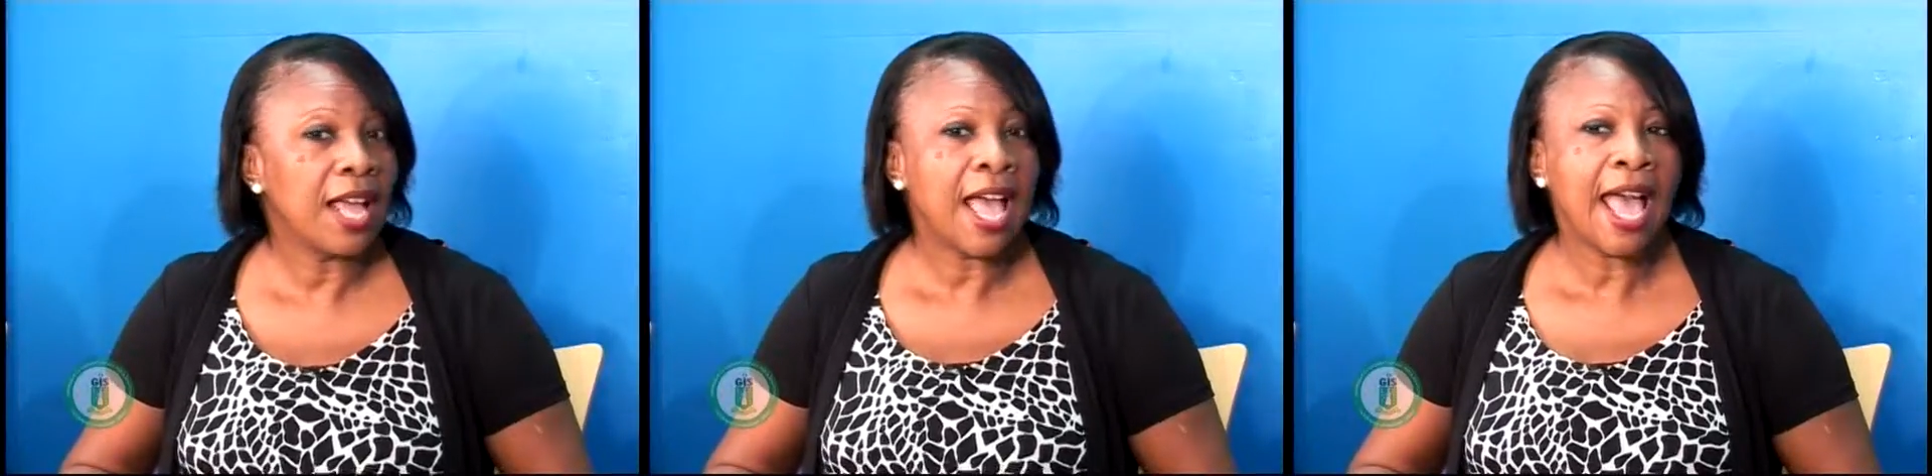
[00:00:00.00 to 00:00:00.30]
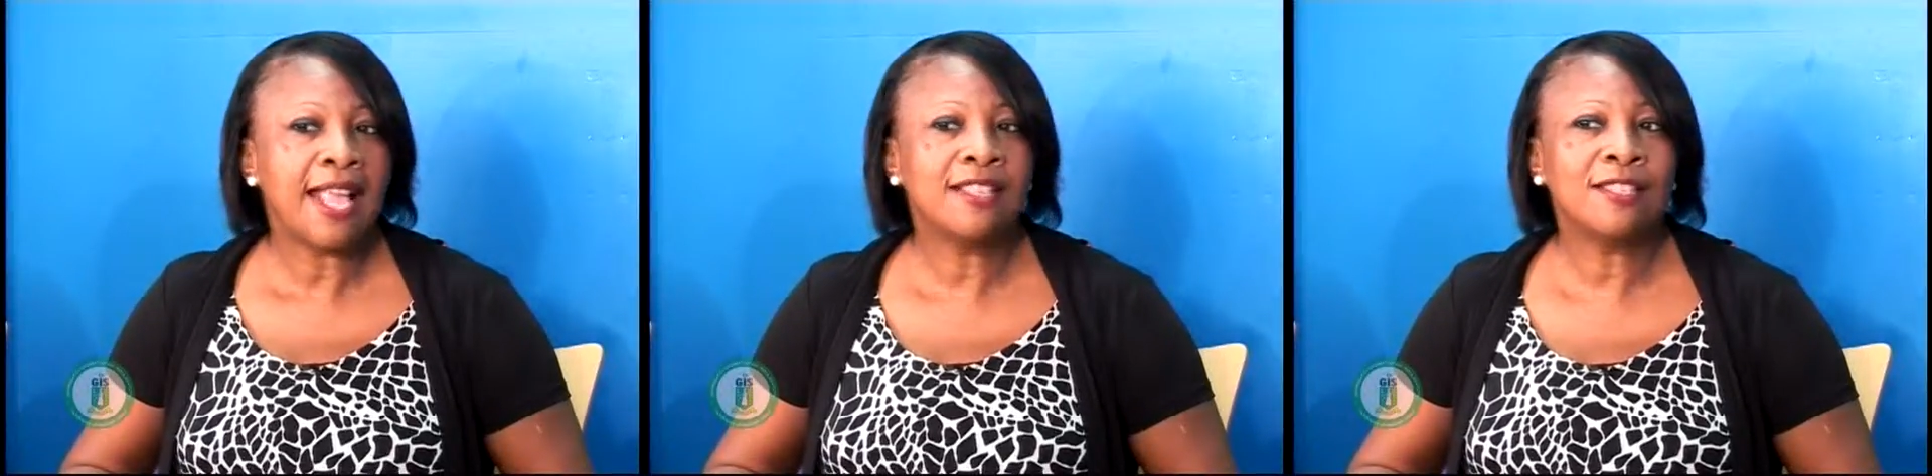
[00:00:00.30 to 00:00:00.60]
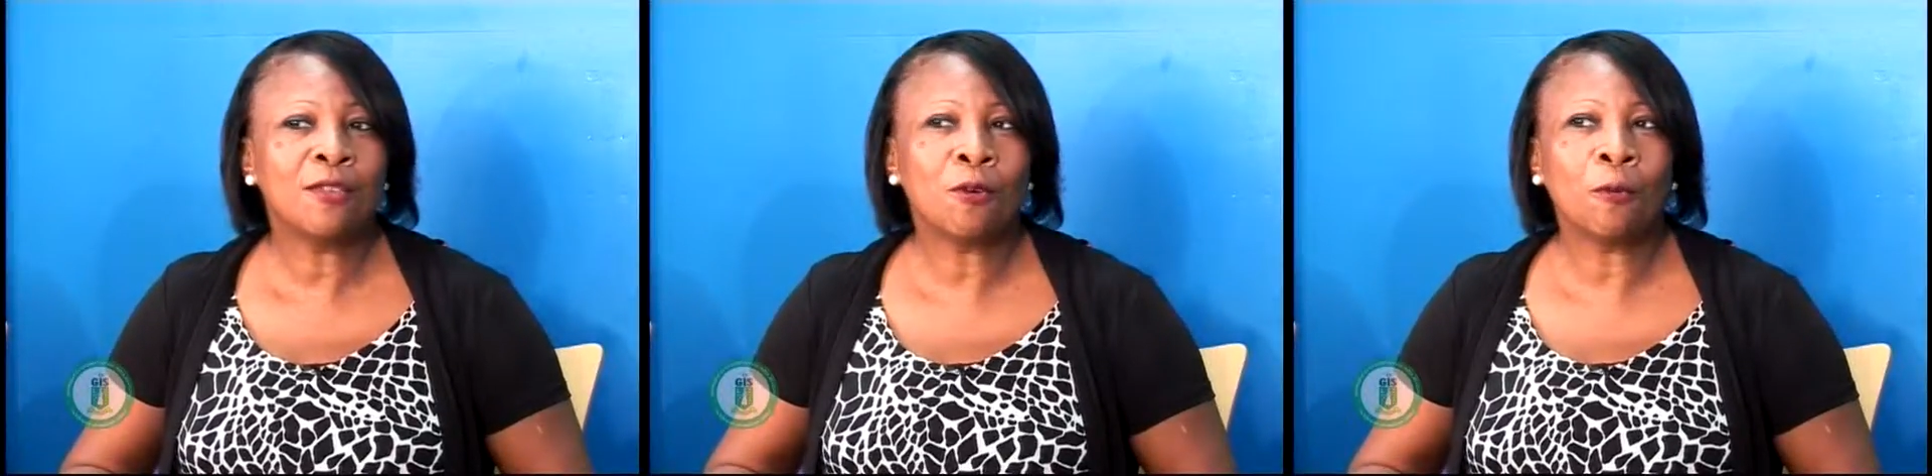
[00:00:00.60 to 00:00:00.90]
And
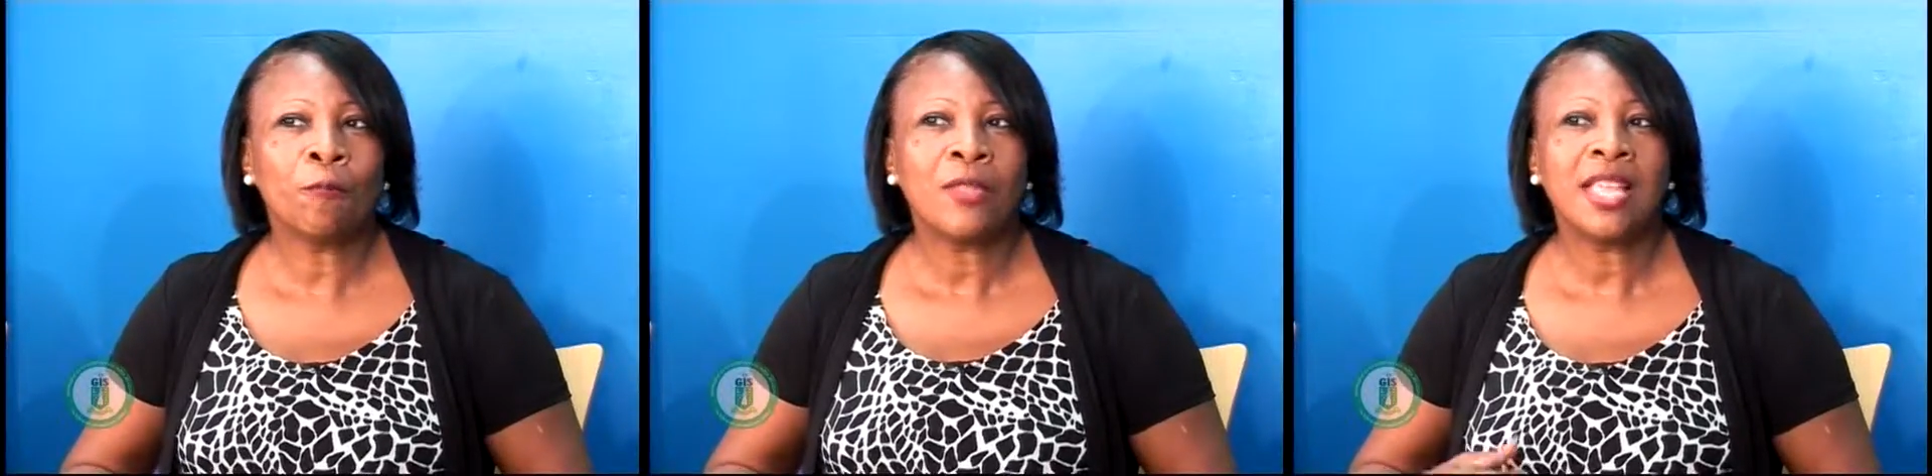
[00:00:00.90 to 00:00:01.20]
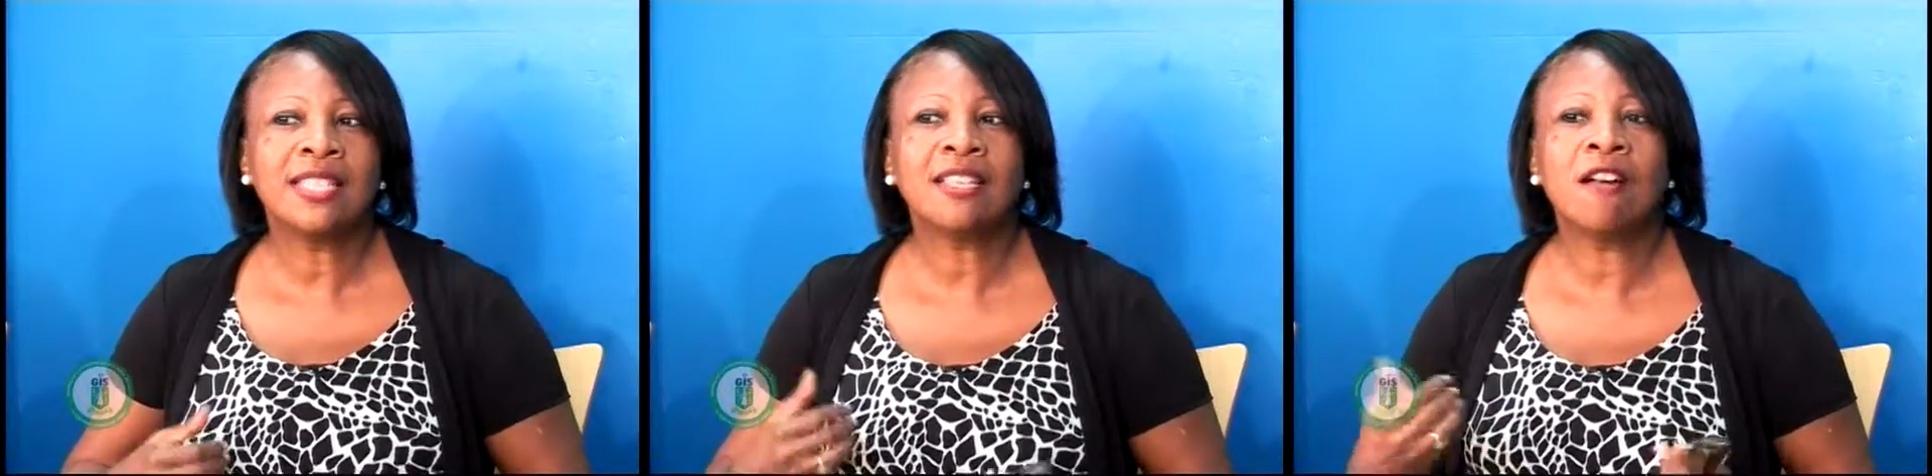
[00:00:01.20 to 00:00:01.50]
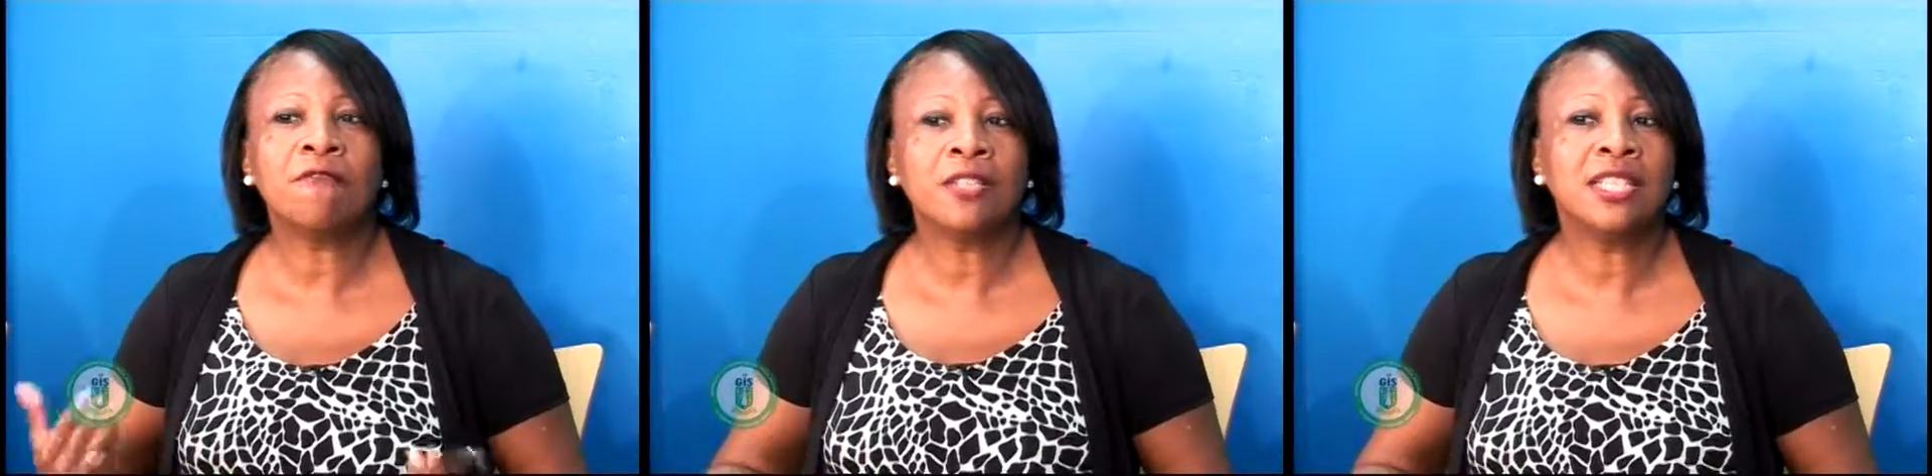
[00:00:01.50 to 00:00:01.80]
so it's
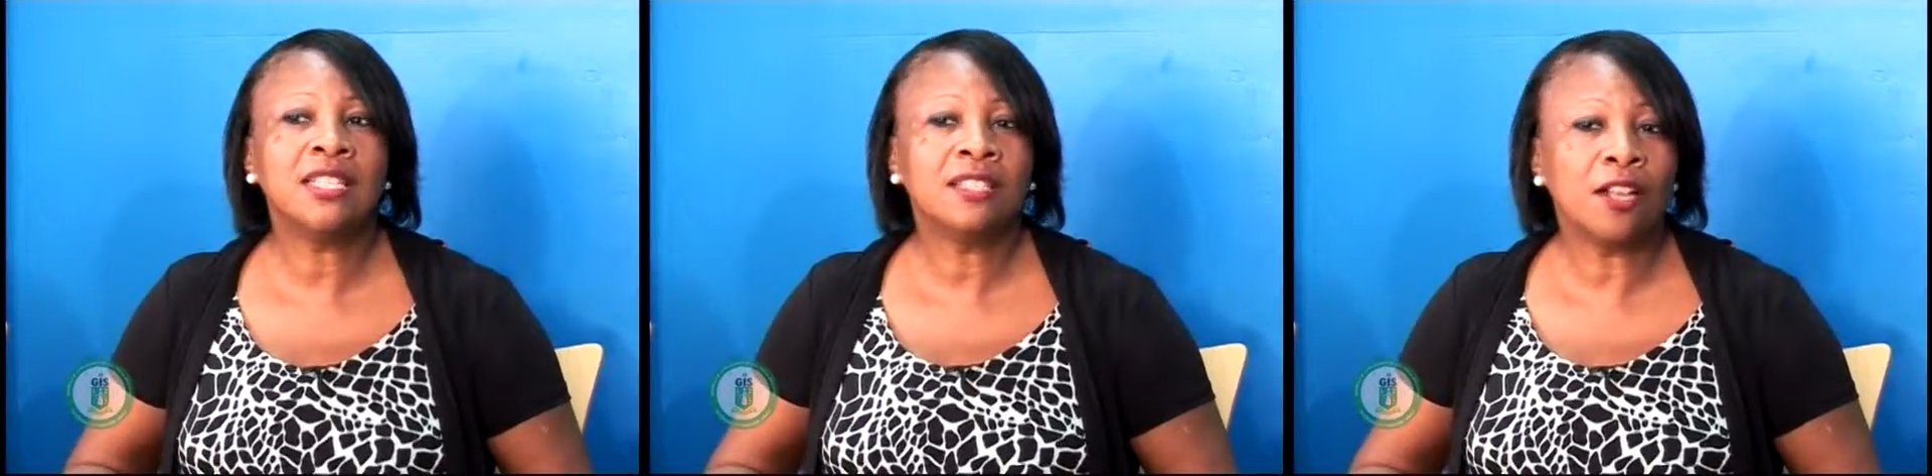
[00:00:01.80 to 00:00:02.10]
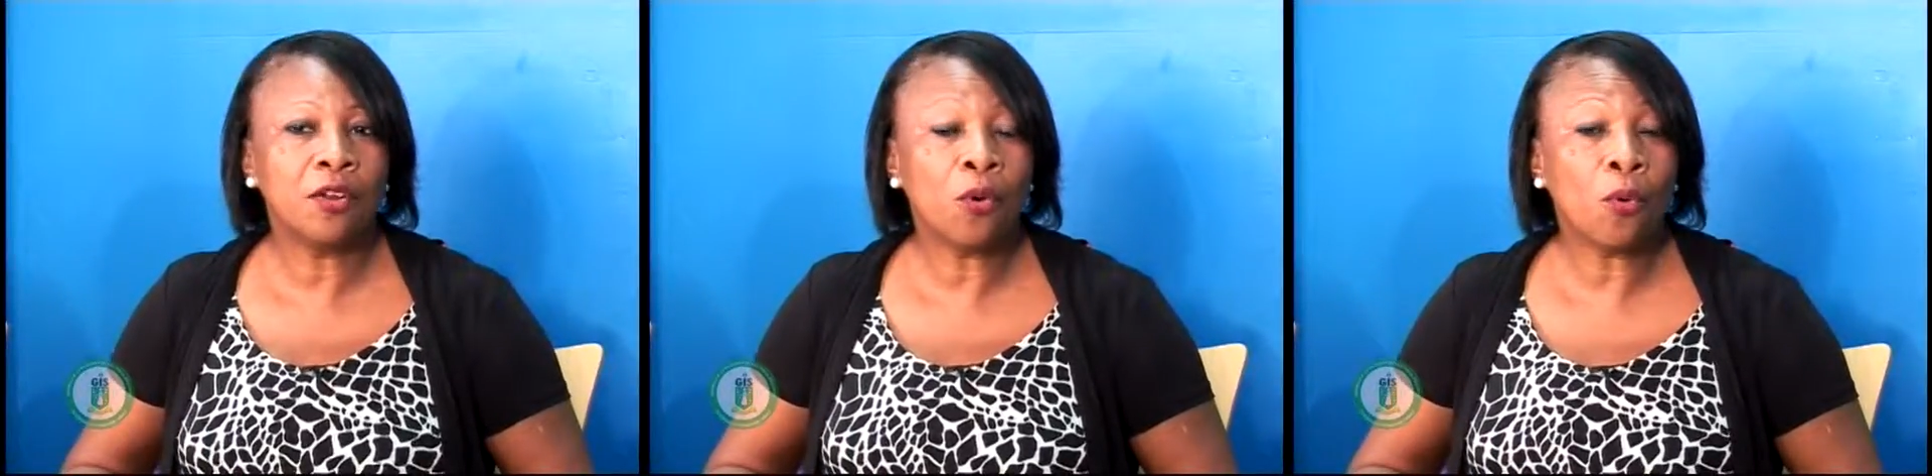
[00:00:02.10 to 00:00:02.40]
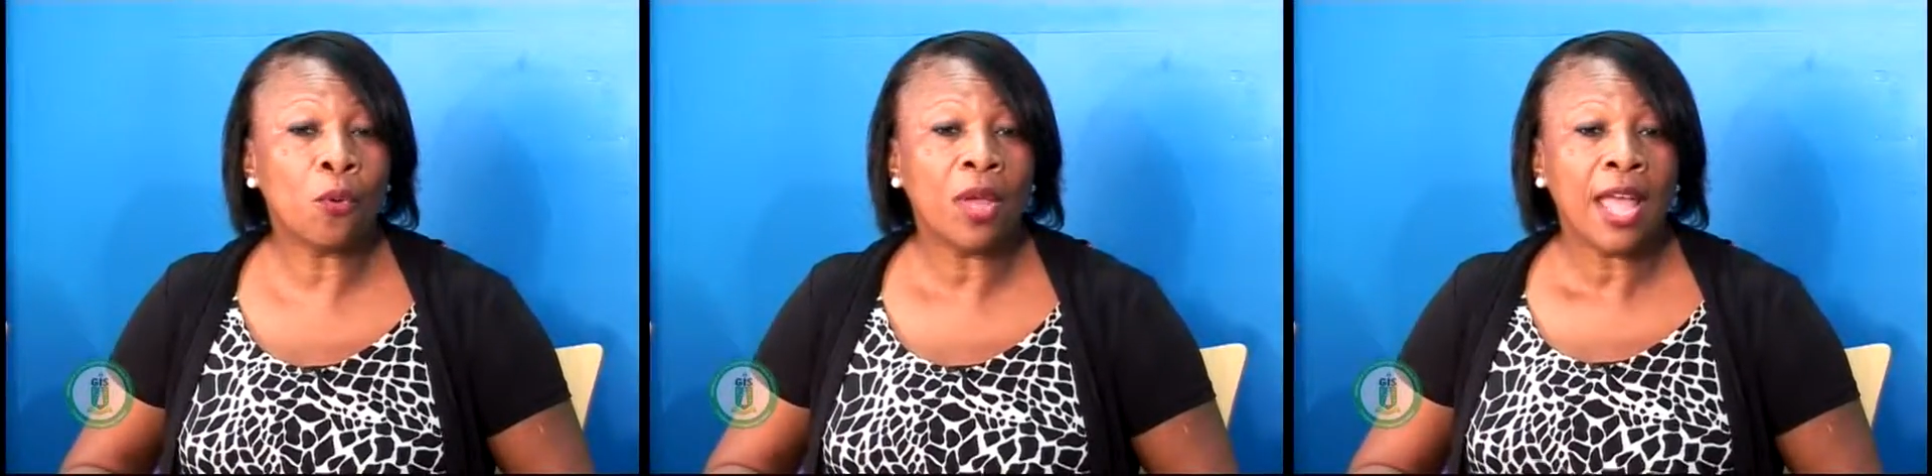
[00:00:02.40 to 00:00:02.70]
comforting to
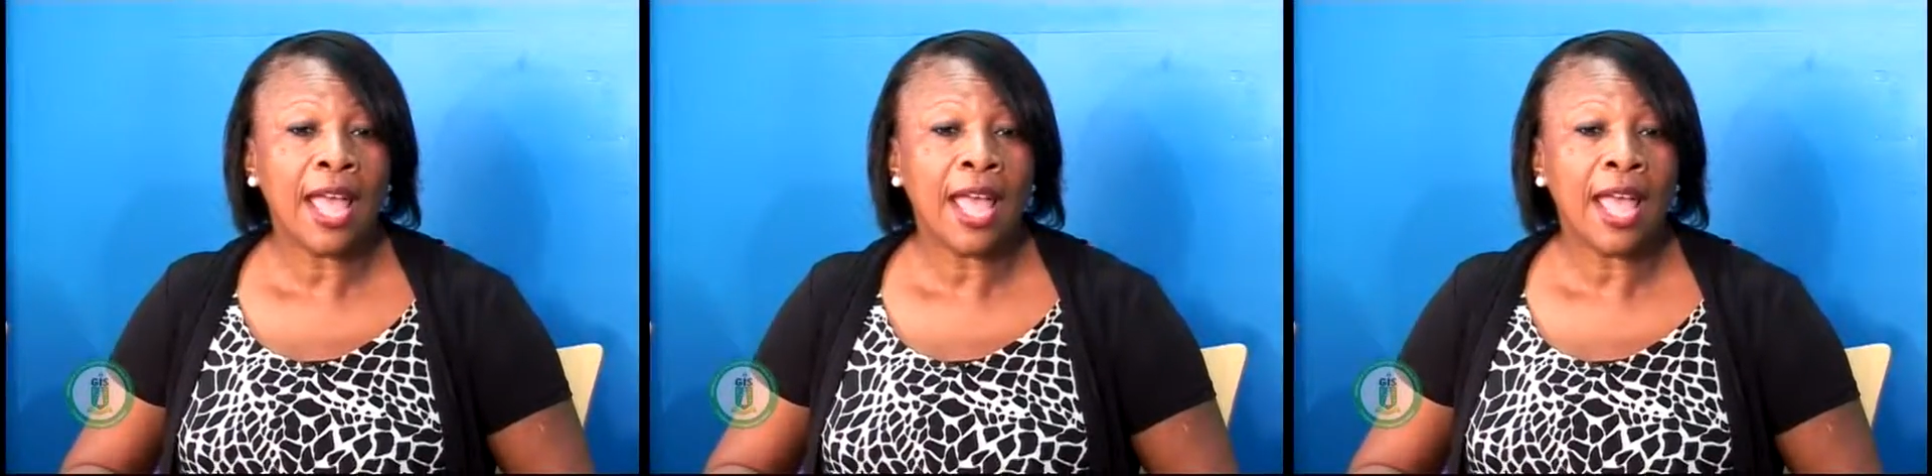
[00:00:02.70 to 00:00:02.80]
know,